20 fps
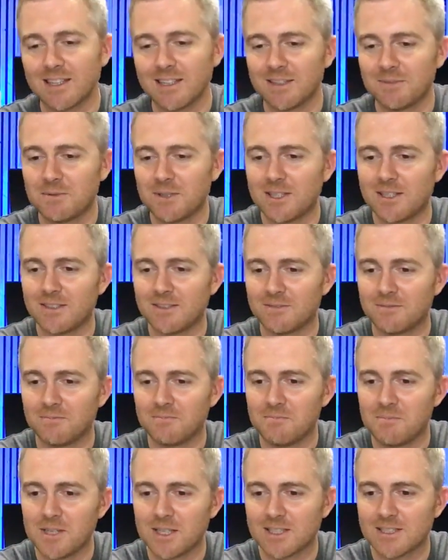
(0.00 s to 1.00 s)
It'd be,
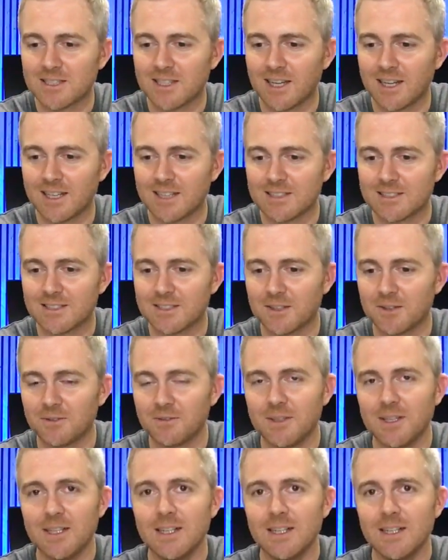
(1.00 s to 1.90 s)
it'd be exciting. So,